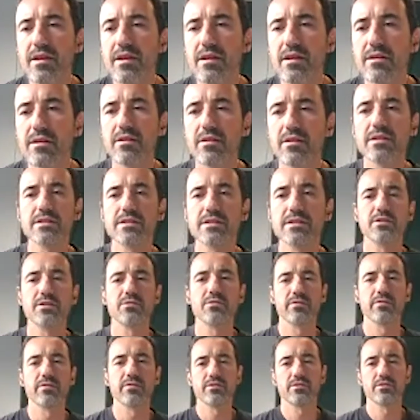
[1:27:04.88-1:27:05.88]
I think you
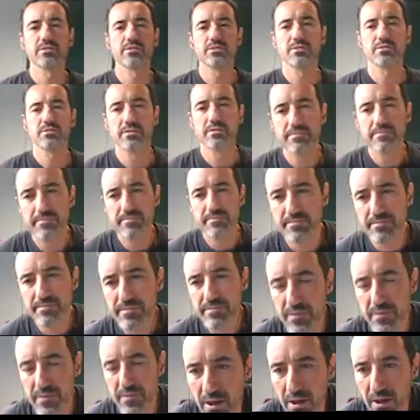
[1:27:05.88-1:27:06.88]
understood.
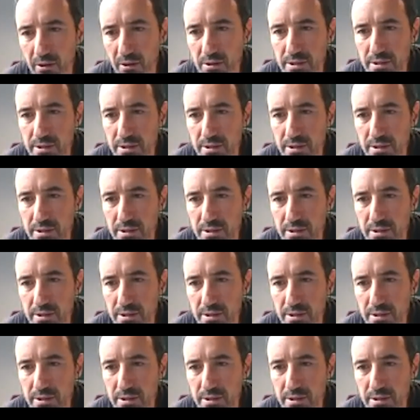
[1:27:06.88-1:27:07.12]
But rho